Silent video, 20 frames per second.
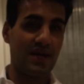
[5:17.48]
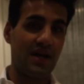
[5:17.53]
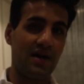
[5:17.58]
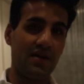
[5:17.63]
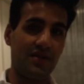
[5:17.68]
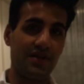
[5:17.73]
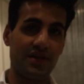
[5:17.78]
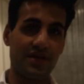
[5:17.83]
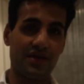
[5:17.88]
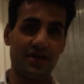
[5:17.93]

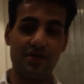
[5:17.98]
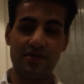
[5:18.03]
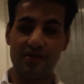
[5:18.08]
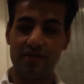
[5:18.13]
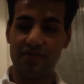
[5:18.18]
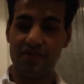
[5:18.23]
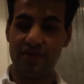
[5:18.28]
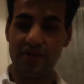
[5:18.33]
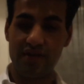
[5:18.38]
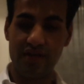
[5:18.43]
how they go and
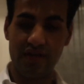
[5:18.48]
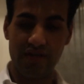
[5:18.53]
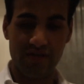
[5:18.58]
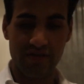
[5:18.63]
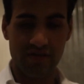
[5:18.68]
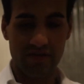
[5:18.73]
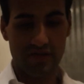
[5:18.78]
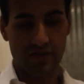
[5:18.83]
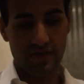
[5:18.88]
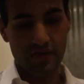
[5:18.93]
if they're any
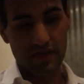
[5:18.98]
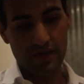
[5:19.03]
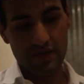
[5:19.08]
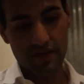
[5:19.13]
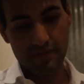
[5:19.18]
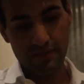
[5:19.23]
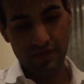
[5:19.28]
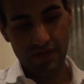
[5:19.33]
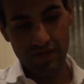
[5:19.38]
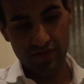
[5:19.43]
good.
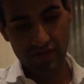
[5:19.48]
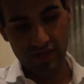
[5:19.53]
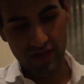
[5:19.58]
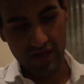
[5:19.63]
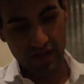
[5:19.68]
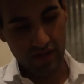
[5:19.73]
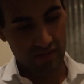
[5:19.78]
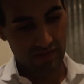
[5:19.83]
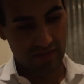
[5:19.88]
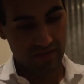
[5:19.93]
But for
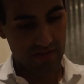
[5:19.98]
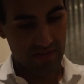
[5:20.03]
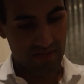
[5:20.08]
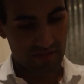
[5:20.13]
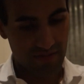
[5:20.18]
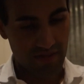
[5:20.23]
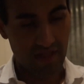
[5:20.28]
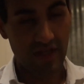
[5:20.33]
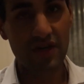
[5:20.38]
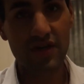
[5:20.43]
now,
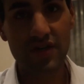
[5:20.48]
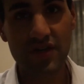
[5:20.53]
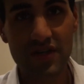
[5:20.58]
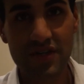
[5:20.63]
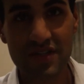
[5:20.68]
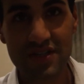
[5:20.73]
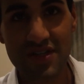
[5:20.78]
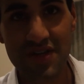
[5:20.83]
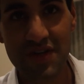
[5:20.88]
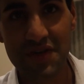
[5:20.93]
they look
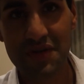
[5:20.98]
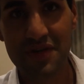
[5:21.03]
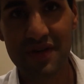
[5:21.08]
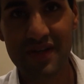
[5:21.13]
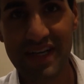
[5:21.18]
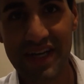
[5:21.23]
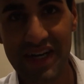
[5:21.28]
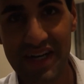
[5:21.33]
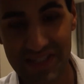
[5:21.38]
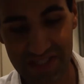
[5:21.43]
good, so
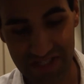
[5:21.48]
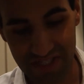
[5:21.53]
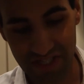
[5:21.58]
guys,